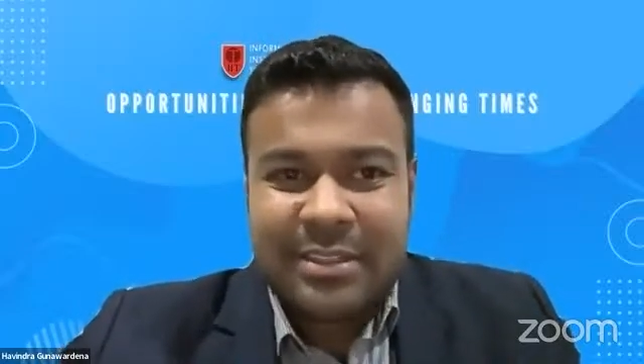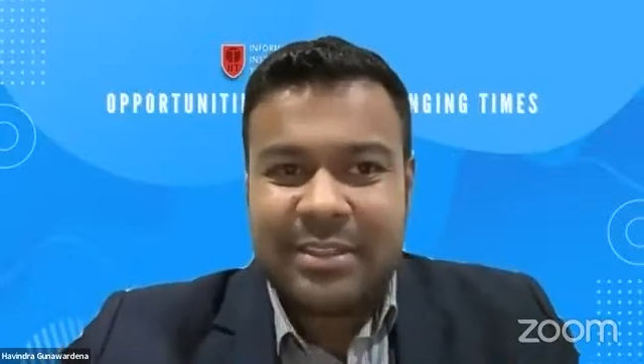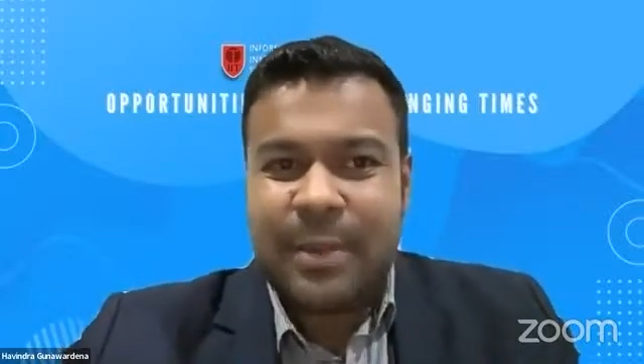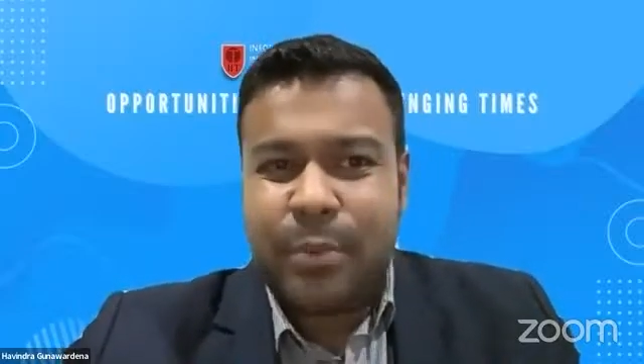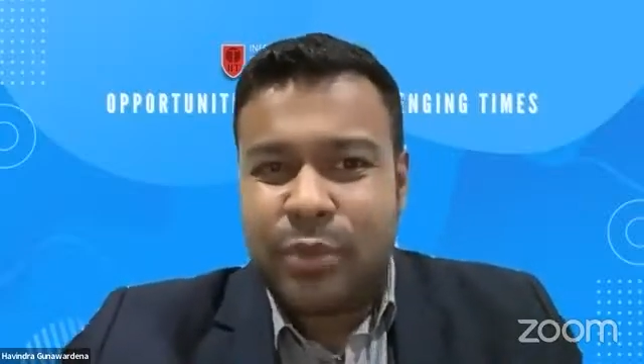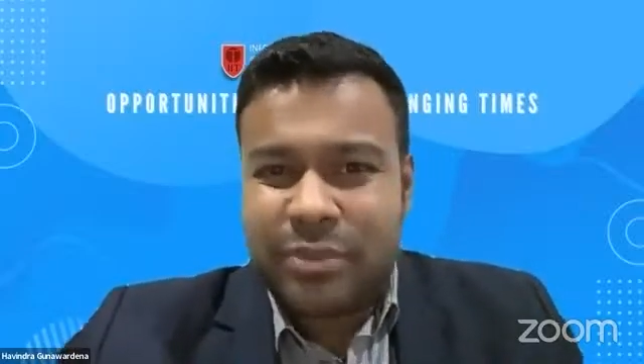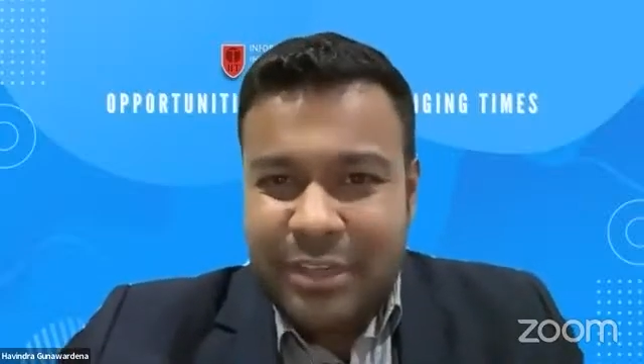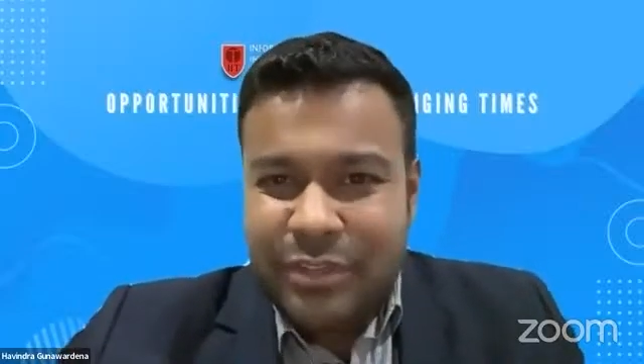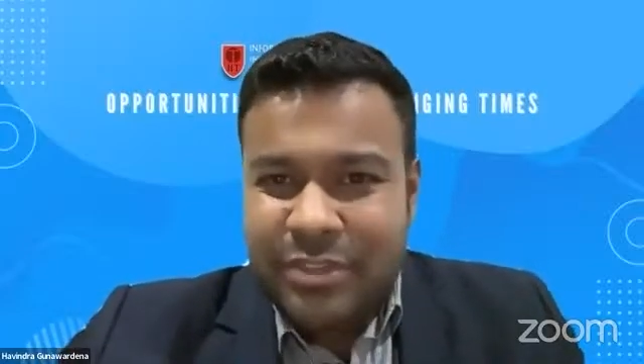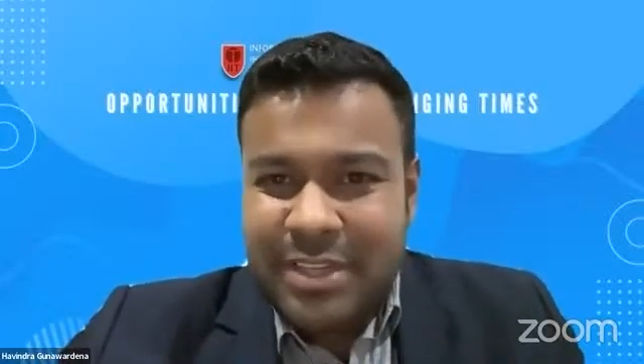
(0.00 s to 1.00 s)
in their
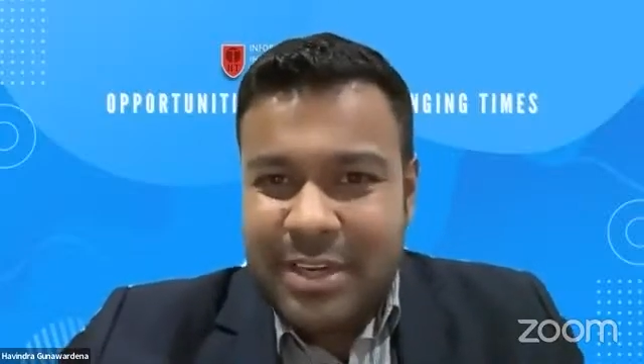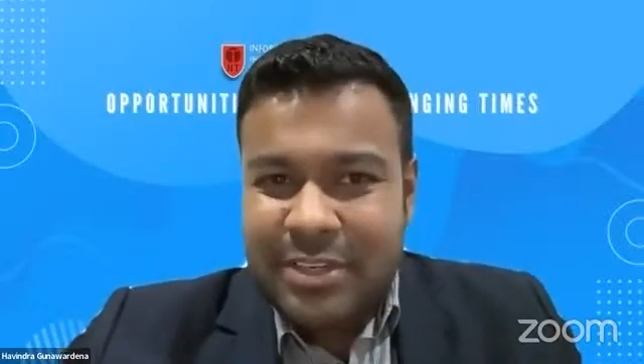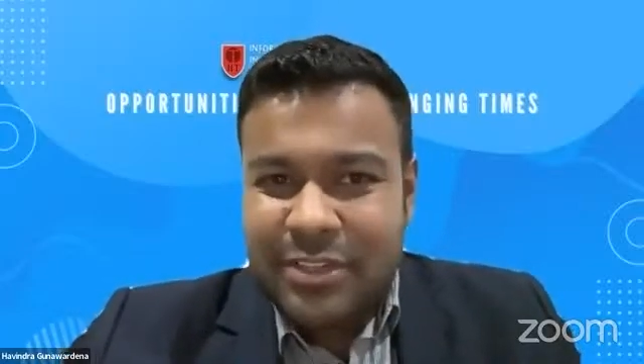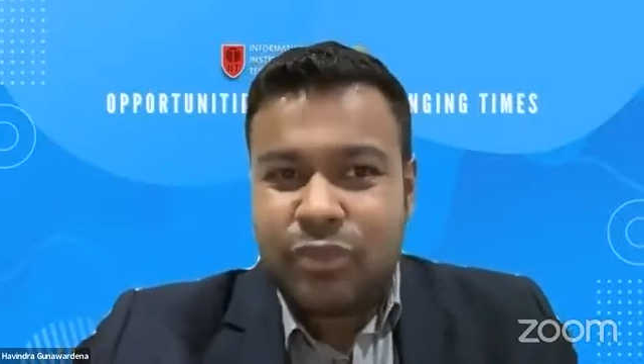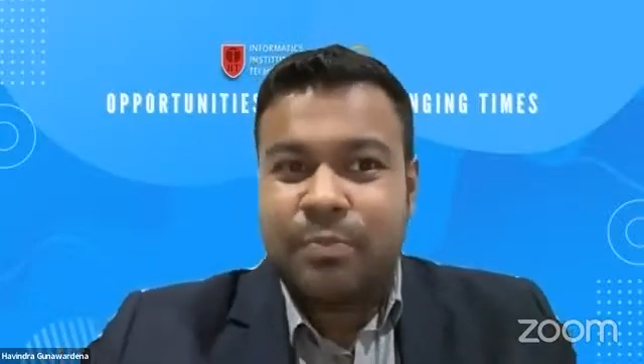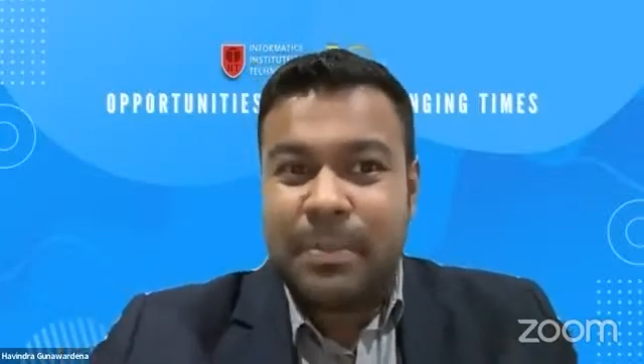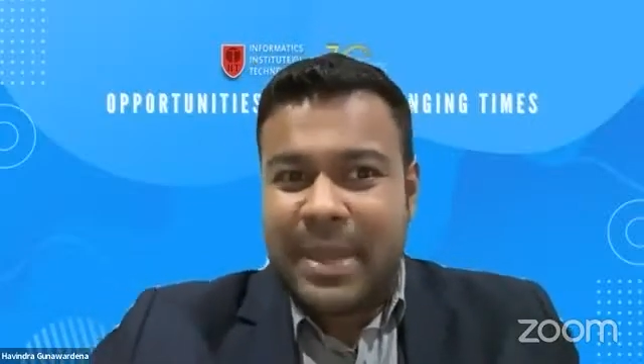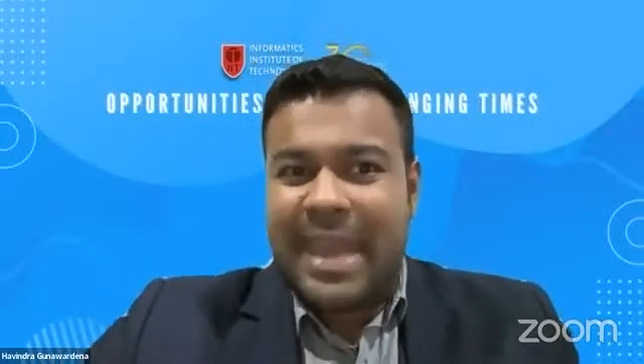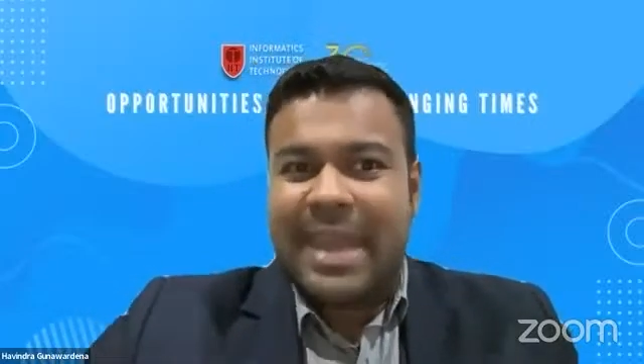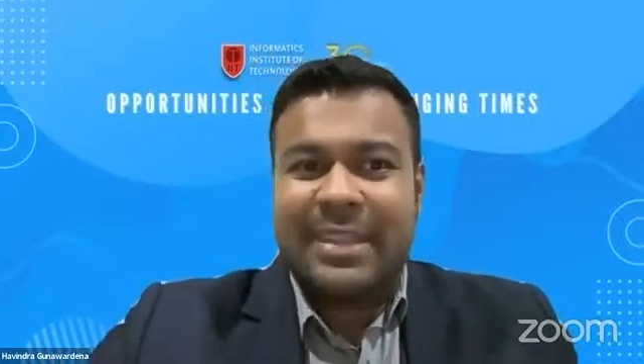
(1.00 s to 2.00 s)
postgraduate studies, to
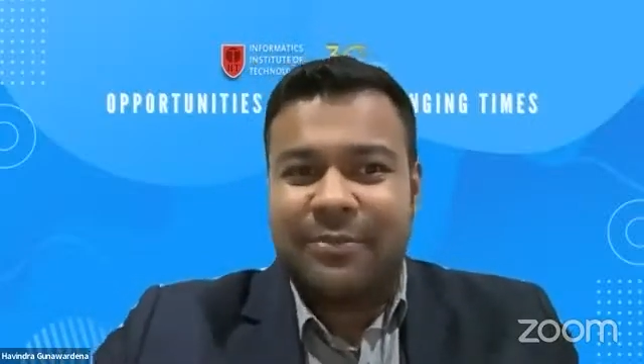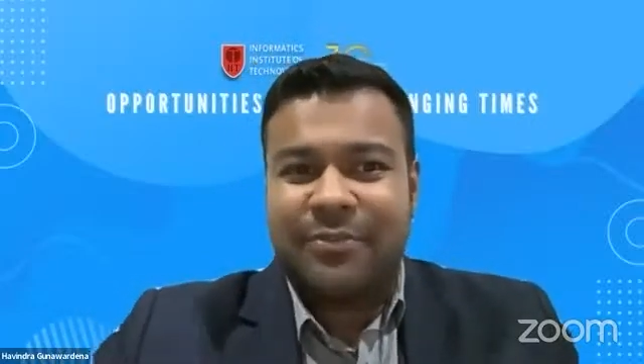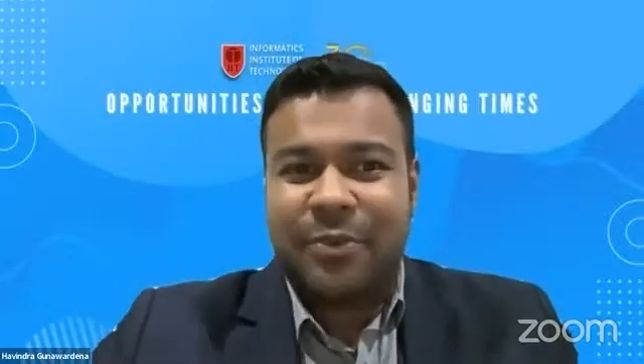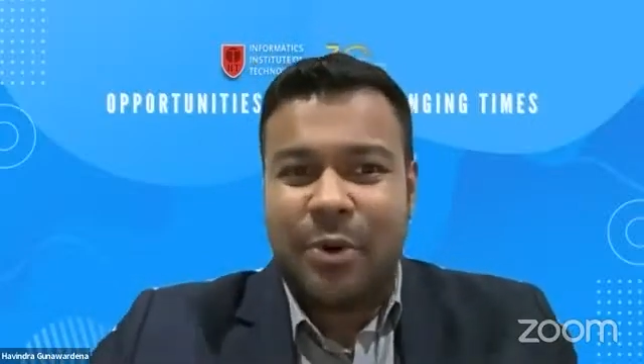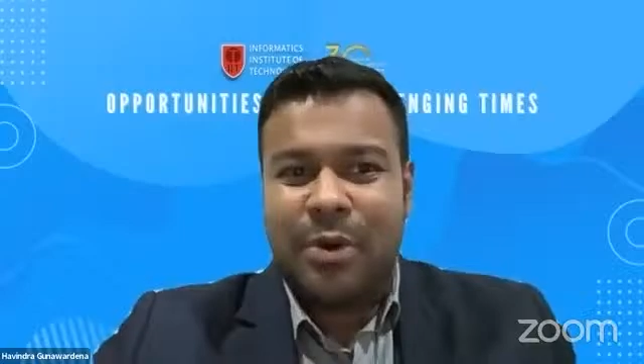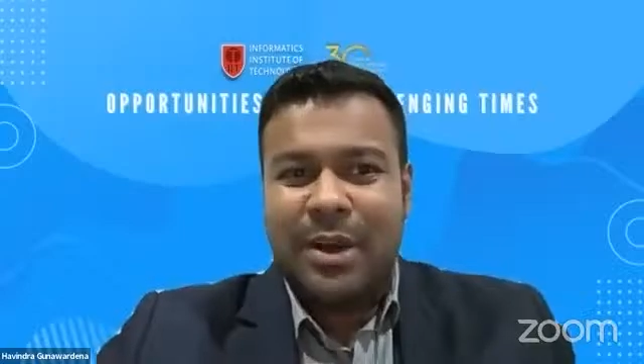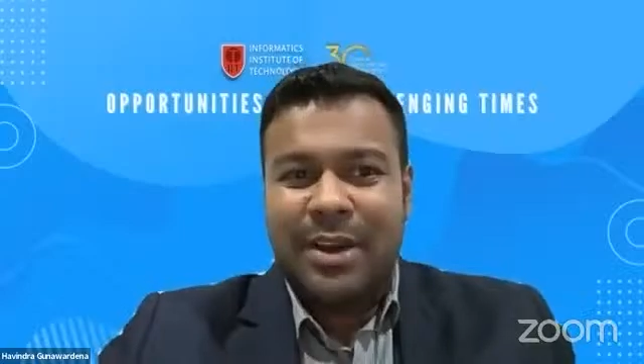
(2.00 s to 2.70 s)
prepare them for